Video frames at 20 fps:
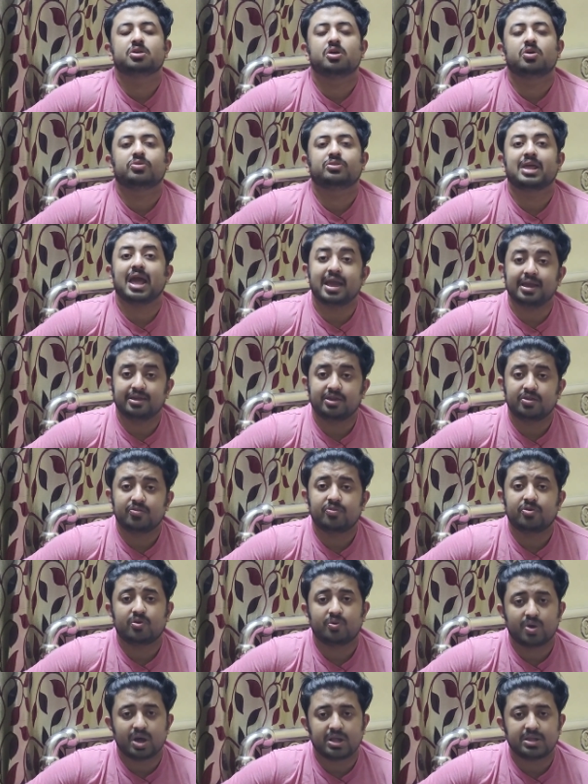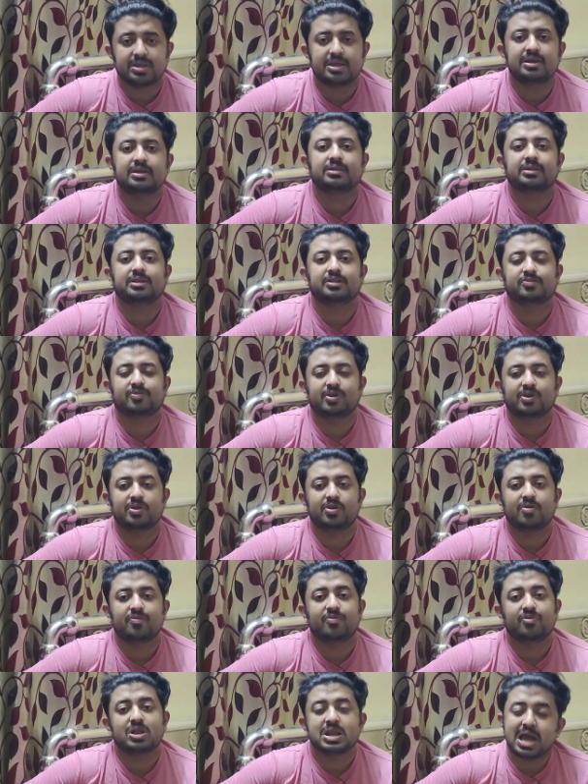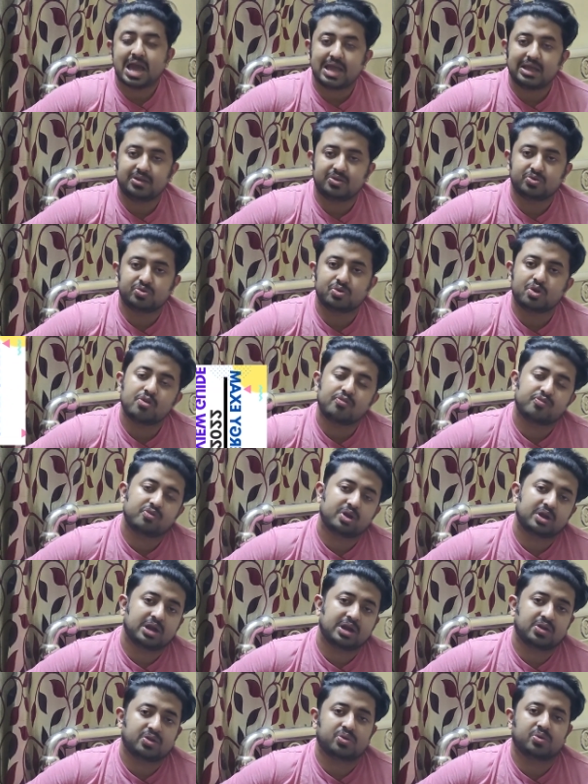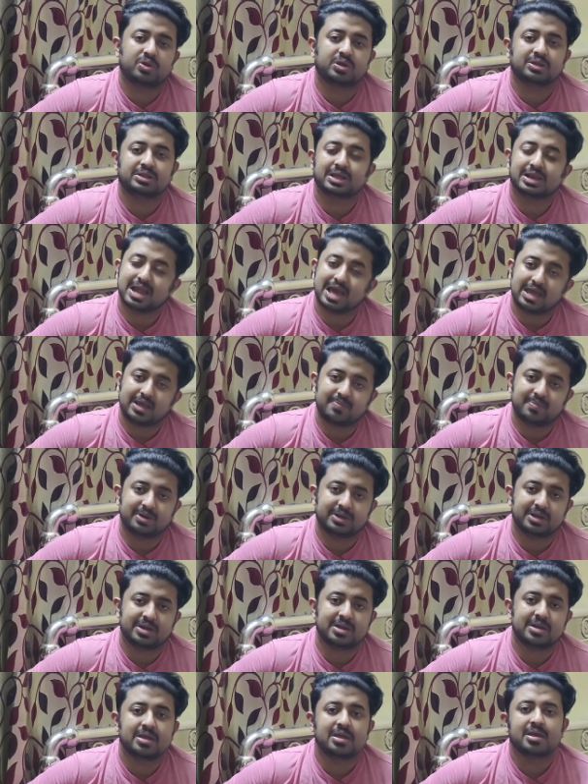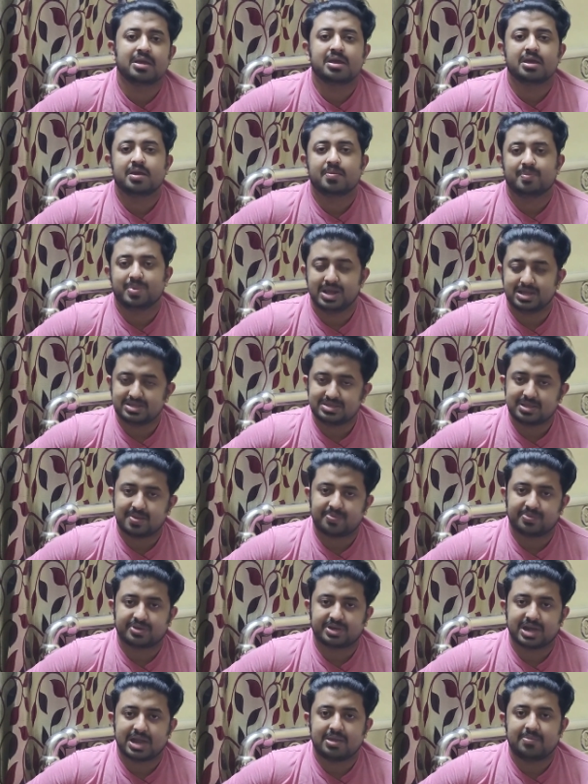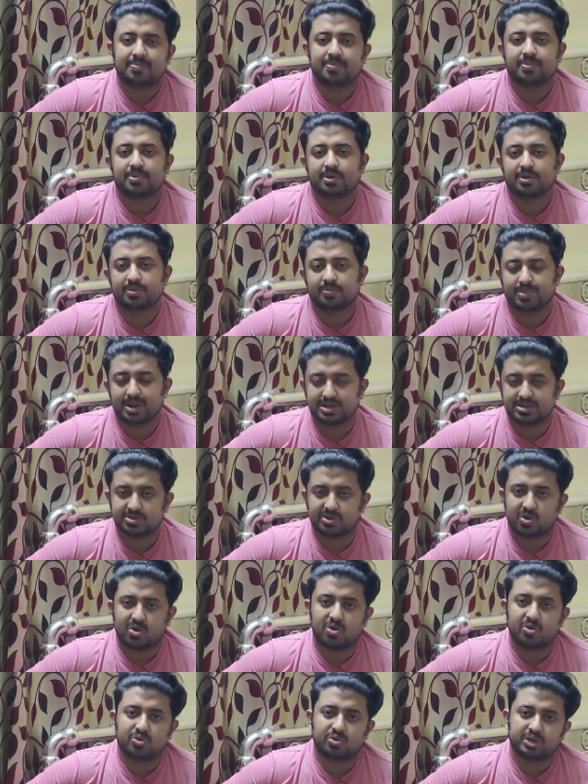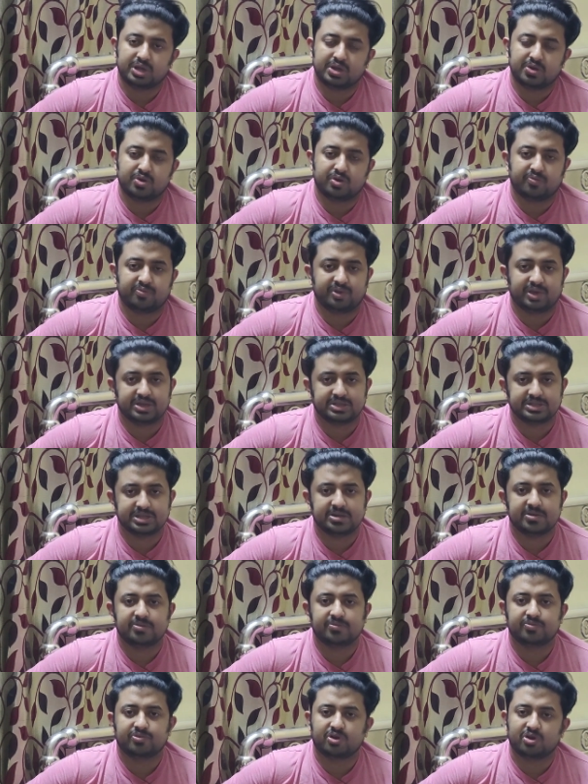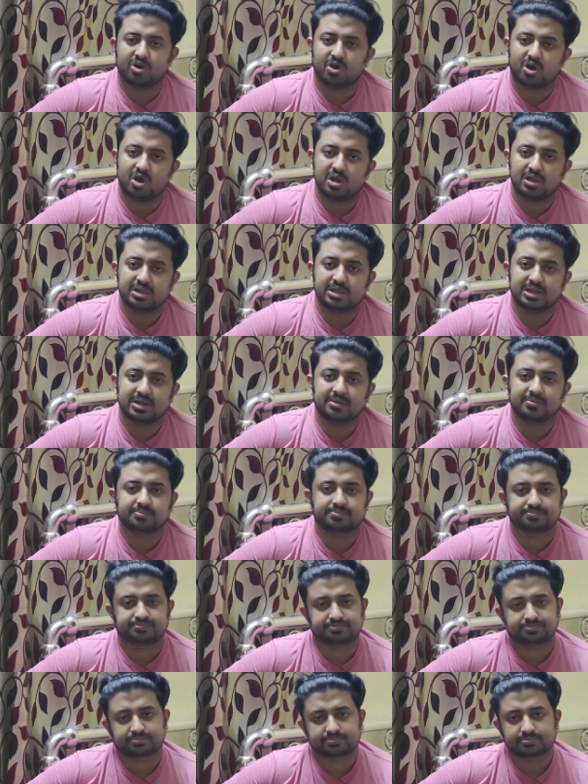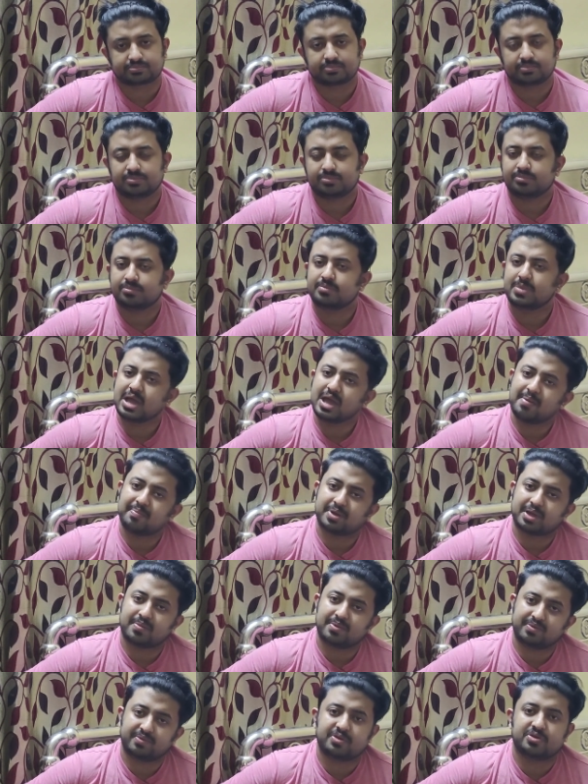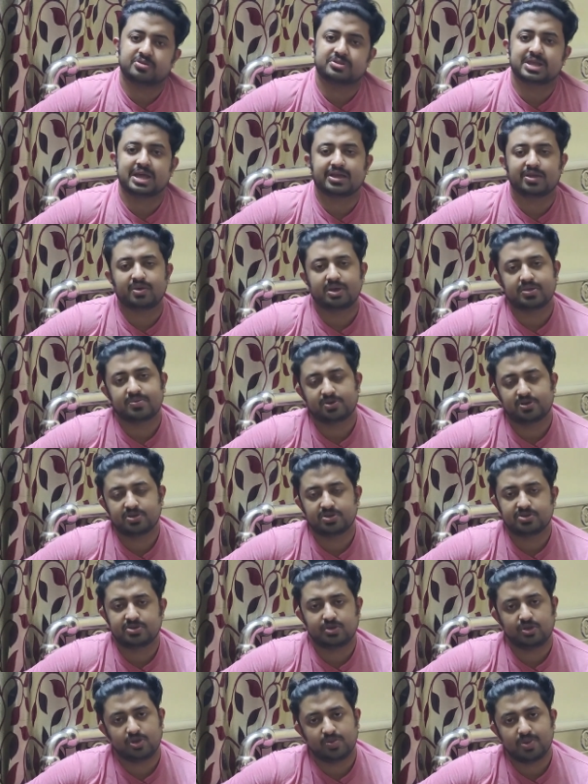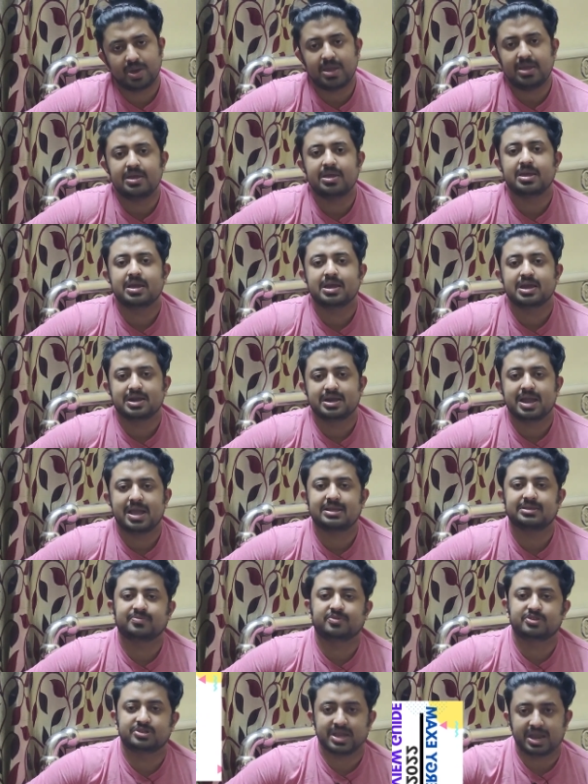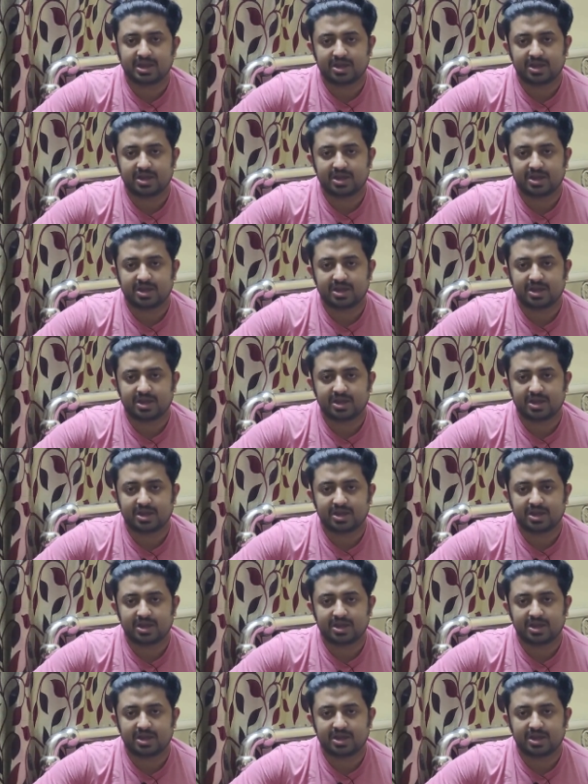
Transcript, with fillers: So thank you for watching this video. If you like, do not forget to hit the like button, press subscribe, press all to get notification for all my upcoming videos. Thank you guys for watching. See you in my next video.